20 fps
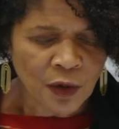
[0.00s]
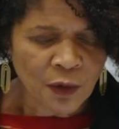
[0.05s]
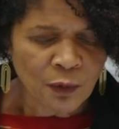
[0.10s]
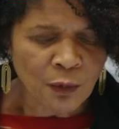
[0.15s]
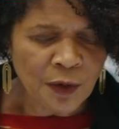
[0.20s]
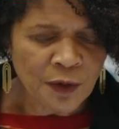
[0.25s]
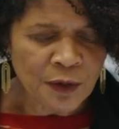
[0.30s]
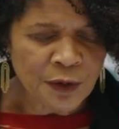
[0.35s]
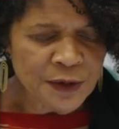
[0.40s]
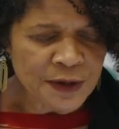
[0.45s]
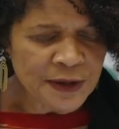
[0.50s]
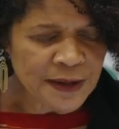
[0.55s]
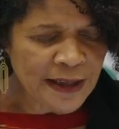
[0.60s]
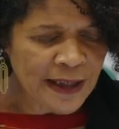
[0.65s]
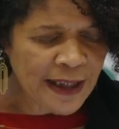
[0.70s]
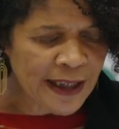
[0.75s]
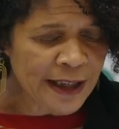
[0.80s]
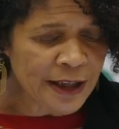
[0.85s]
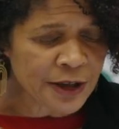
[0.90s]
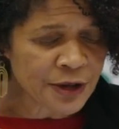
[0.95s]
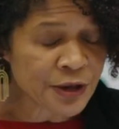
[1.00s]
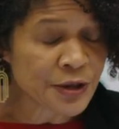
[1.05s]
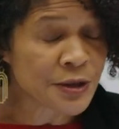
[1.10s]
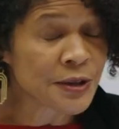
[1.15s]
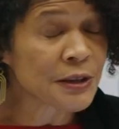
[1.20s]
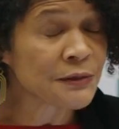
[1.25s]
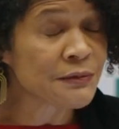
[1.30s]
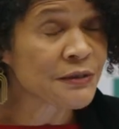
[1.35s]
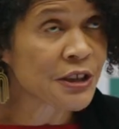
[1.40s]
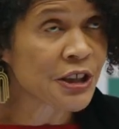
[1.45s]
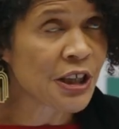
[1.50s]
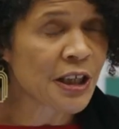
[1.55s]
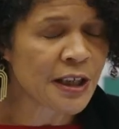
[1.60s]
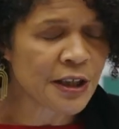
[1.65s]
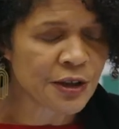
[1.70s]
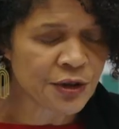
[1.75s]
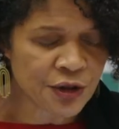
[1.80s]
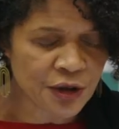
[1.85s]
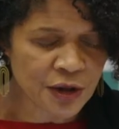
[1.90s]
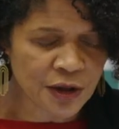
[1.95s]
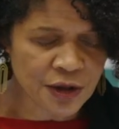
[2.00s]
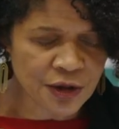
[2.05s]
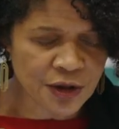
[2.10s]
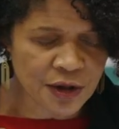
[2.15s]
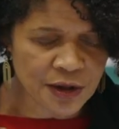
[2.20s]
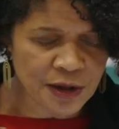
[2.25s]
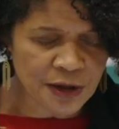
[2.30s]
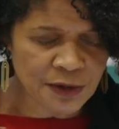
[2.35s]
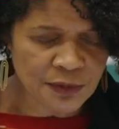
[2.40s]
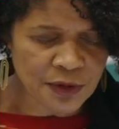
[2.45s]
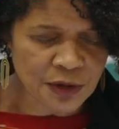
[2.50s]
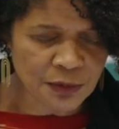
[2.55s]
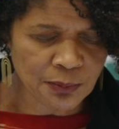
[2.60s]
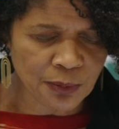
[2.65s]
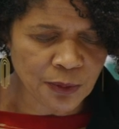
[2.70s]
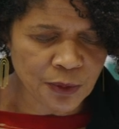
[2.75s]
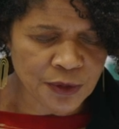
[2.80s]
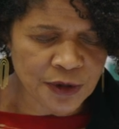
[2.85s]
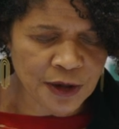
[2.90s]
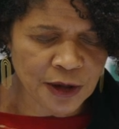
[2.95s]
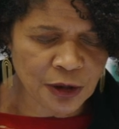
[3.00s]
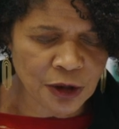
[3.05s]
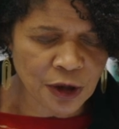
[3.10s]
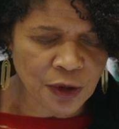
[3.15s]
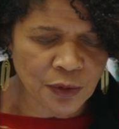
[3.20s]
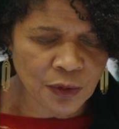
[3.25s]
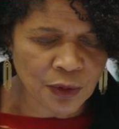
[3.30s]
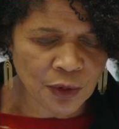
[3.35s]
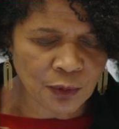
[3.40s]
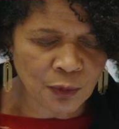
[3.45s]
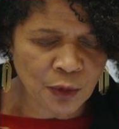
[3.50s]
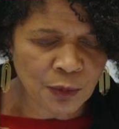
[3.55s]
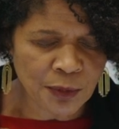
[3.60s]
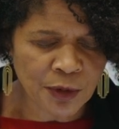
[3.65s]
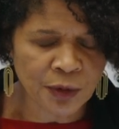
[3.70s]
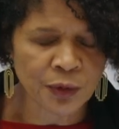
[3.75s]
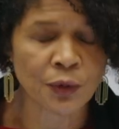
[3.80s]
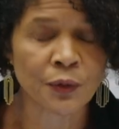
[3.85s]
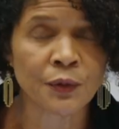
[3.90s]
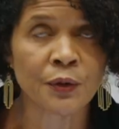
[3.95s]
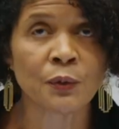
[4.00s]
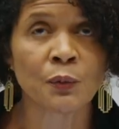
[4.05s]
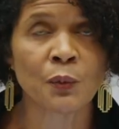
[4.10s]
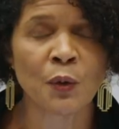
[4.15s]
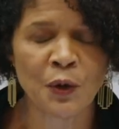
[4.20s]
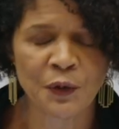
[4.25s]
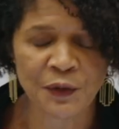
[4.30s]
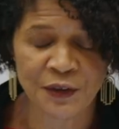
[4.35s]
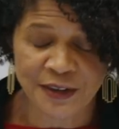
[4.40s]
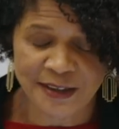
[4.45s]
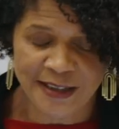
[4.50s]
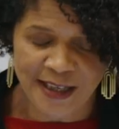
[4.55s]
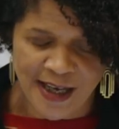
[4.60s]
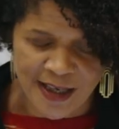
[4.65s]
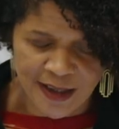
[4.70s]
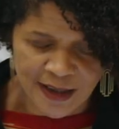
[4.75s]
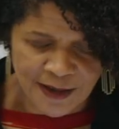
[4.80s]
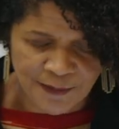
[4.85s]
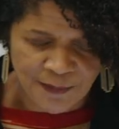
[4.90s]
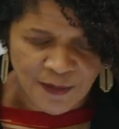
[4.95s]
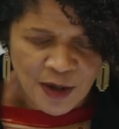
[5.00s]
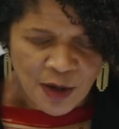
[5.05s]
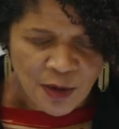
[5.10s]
Whether it's the Agents of Change initiative supporting local women, or the What the Tech